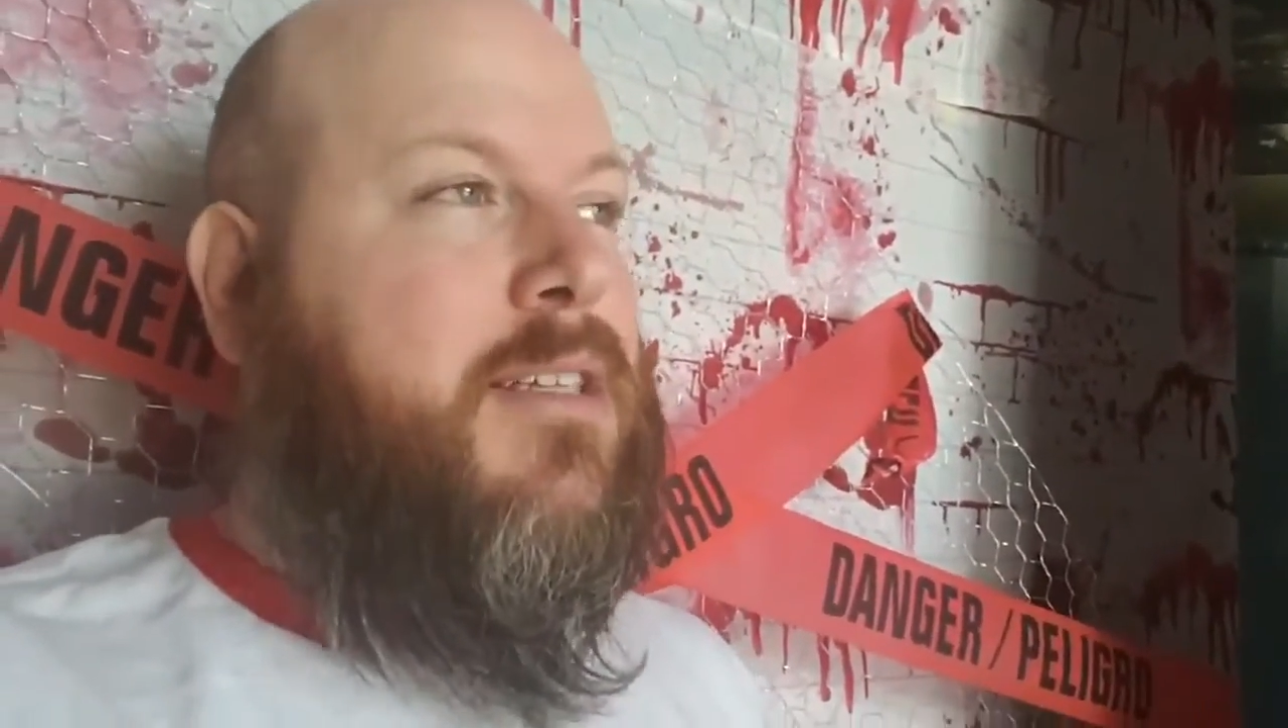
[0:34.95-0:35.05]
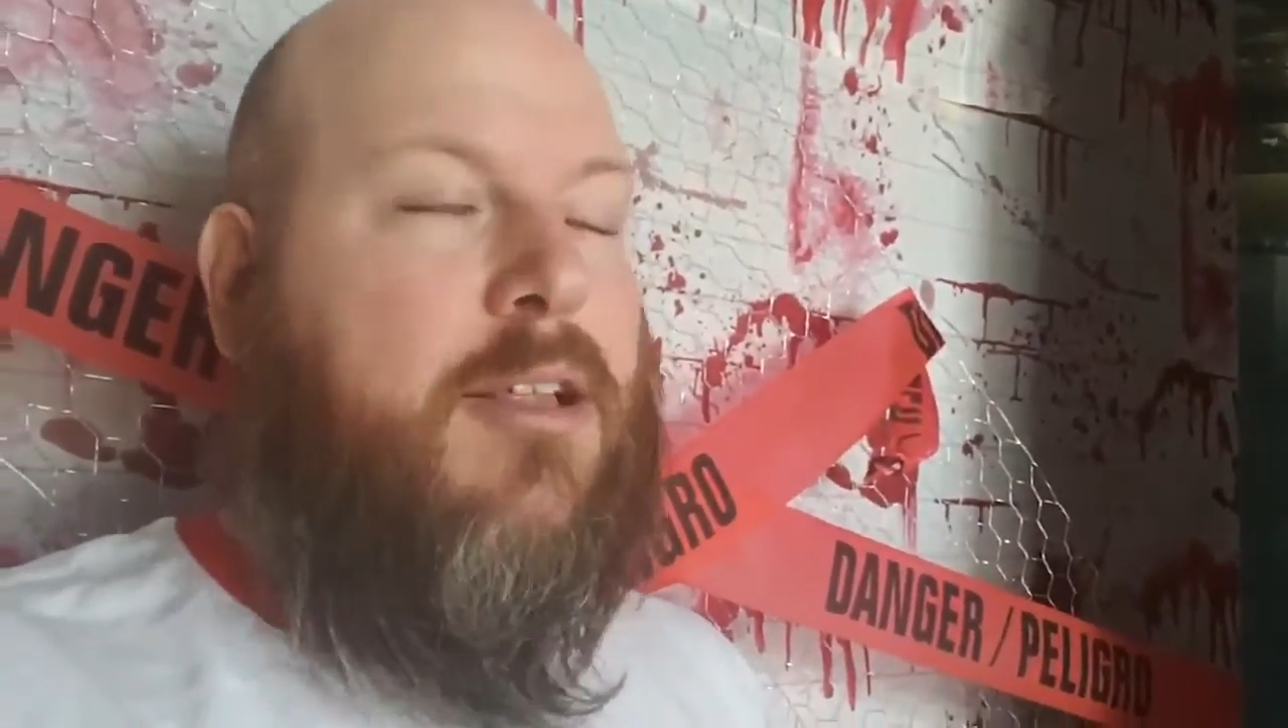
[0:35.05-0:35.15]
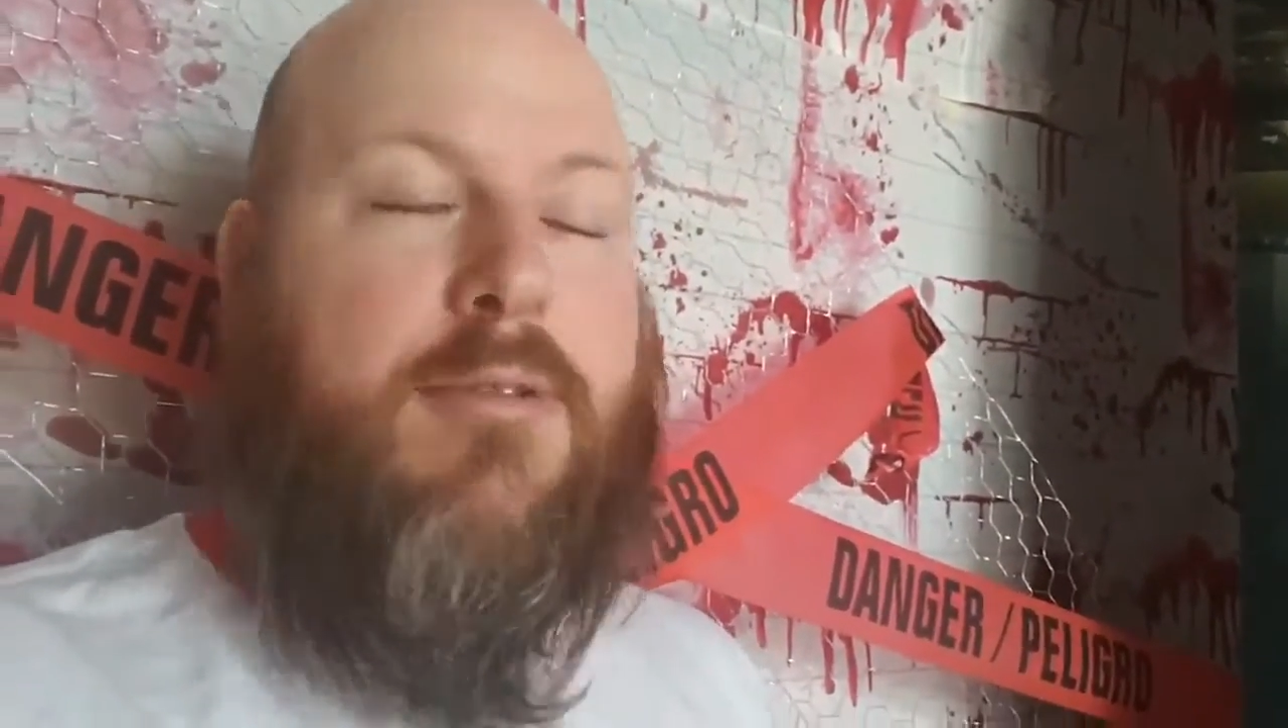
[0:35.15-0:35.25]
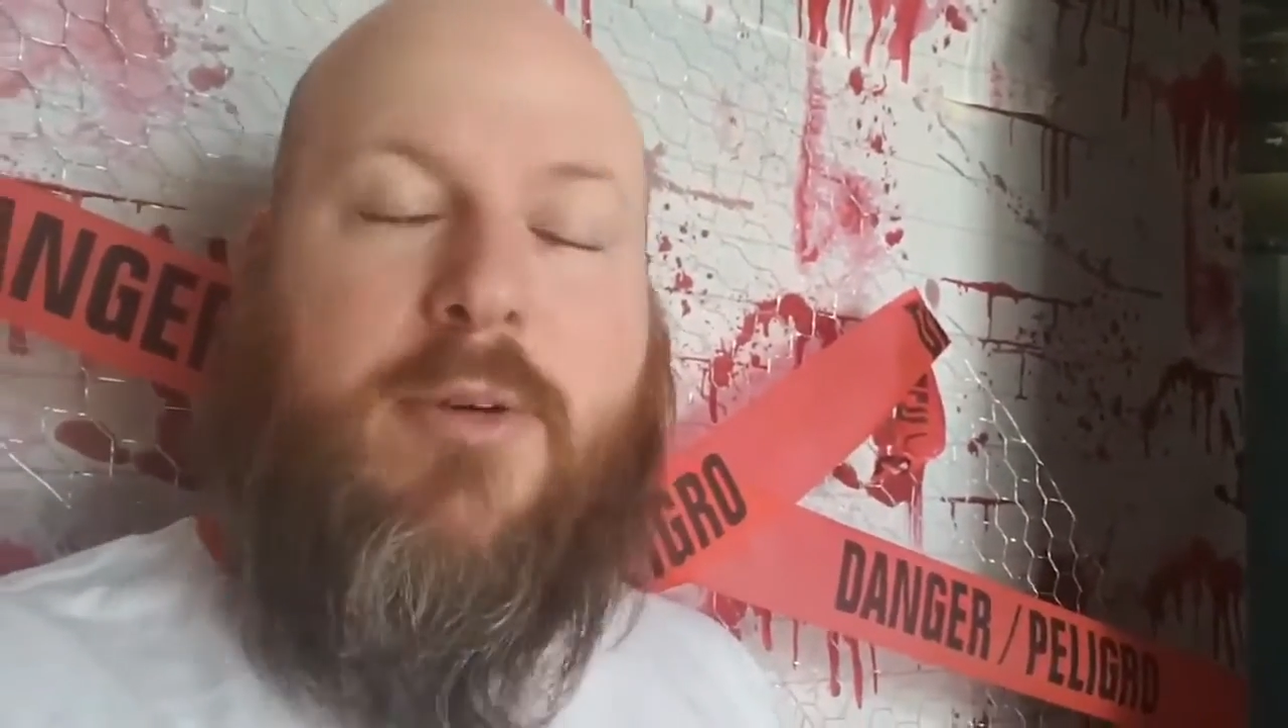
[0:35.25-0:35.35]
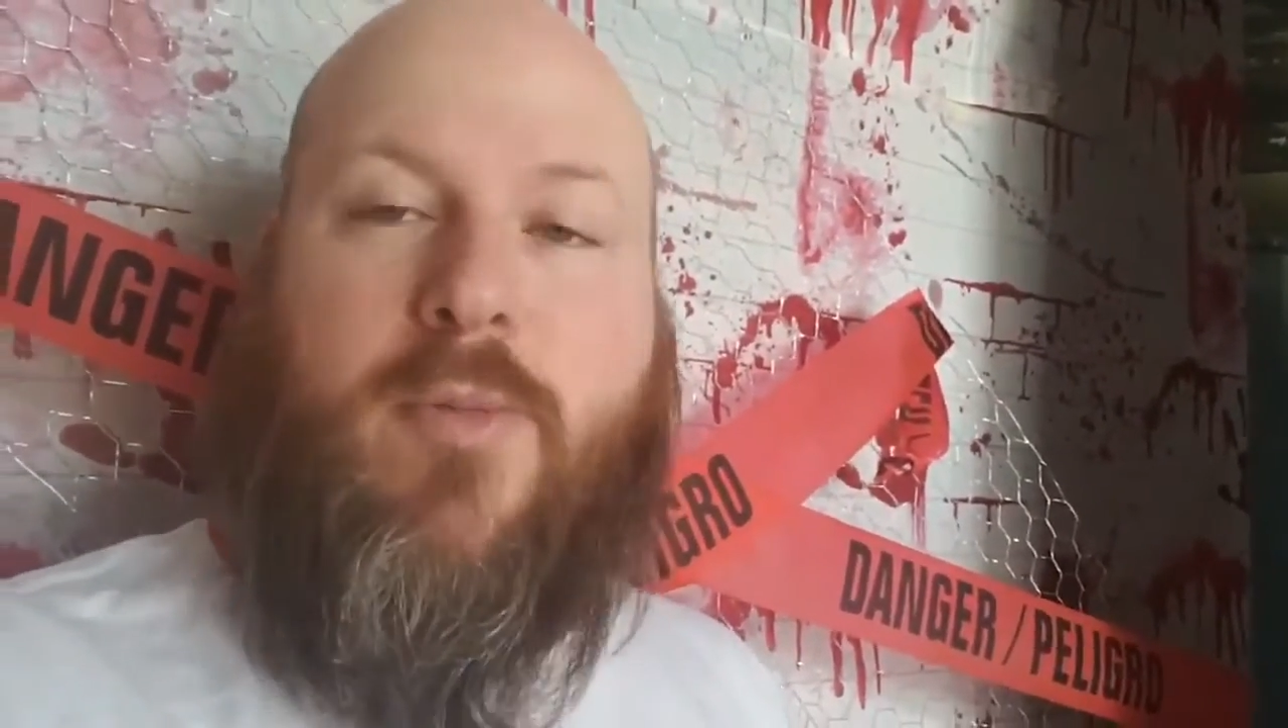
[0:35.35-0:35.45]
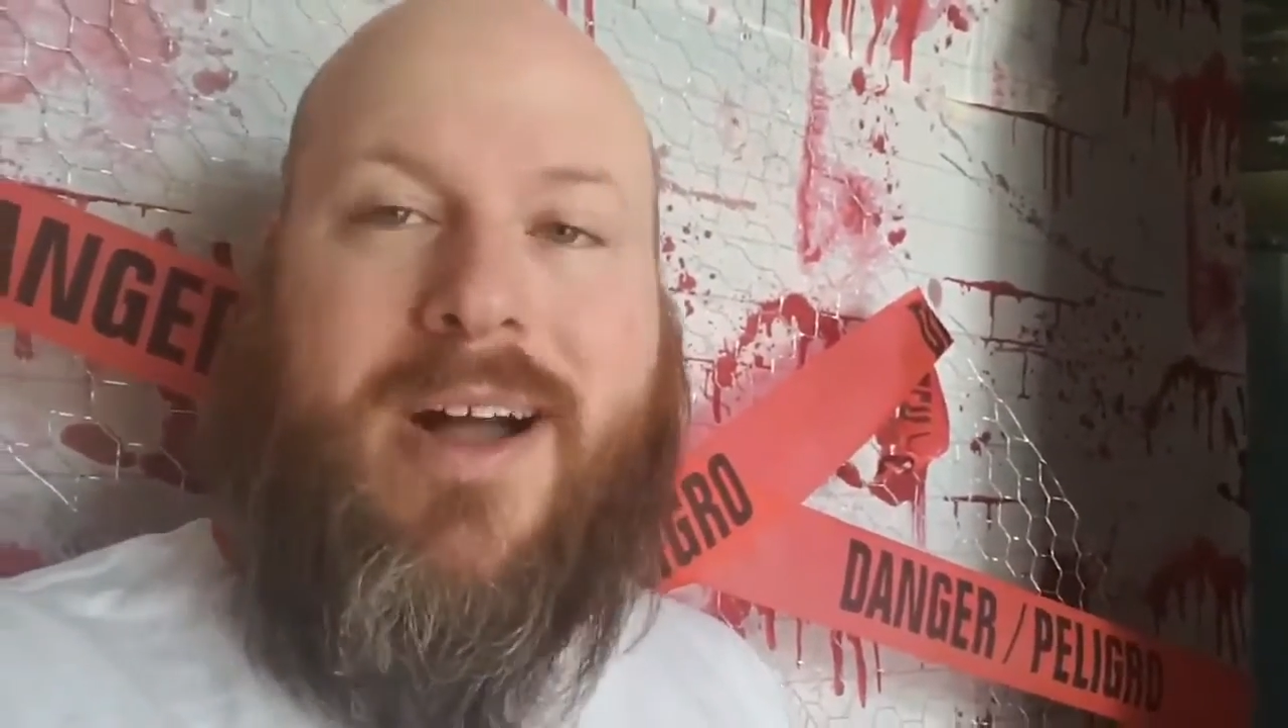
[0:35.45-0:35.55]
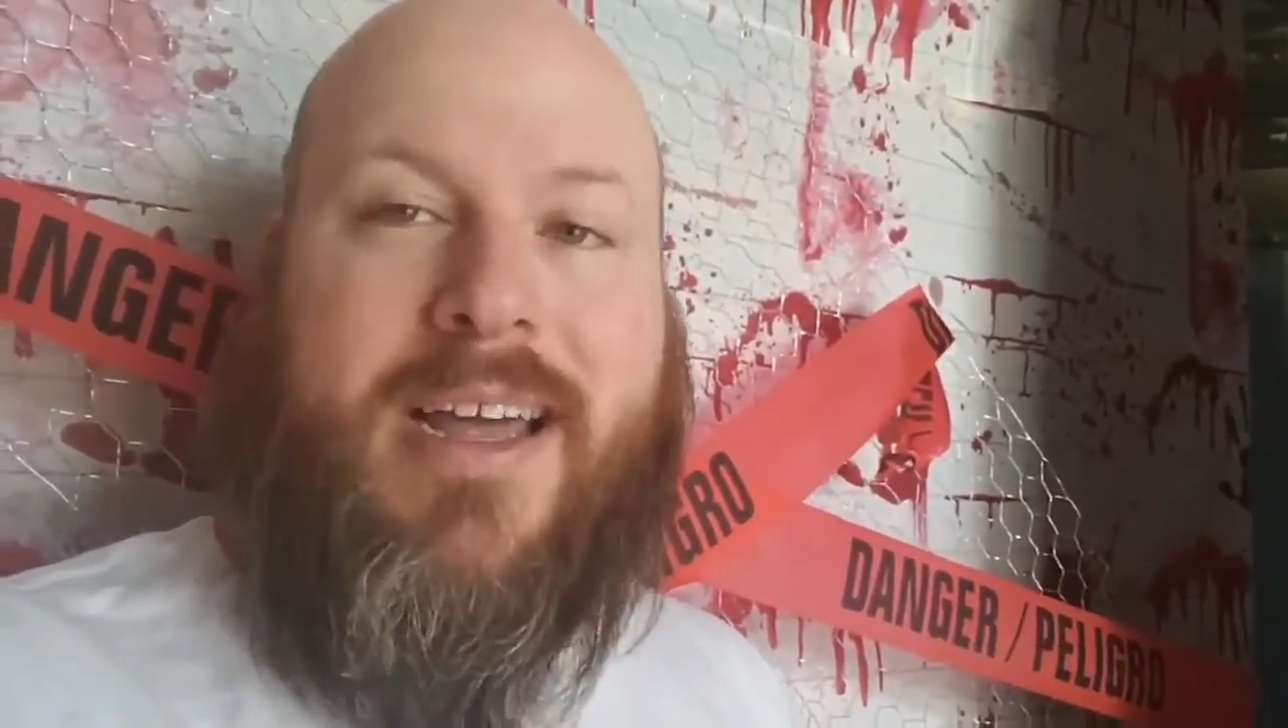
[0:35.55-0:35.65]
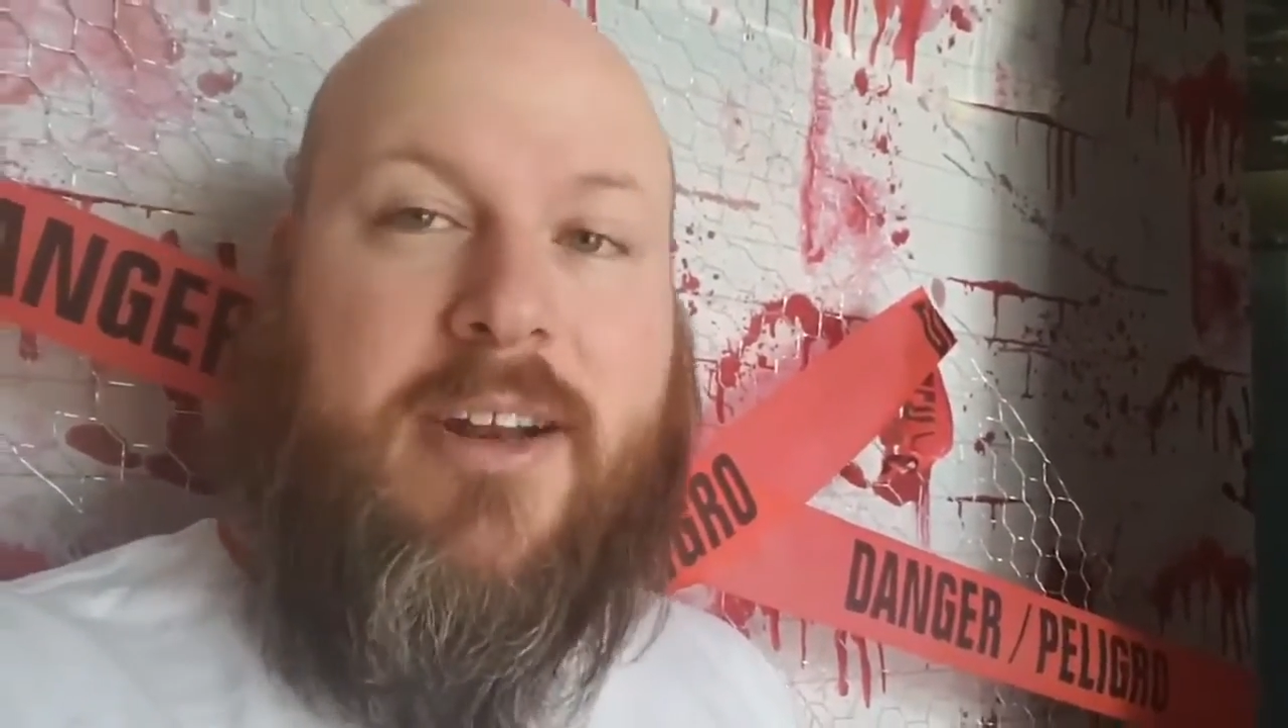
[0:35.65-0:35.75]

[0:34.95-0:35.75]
slowly why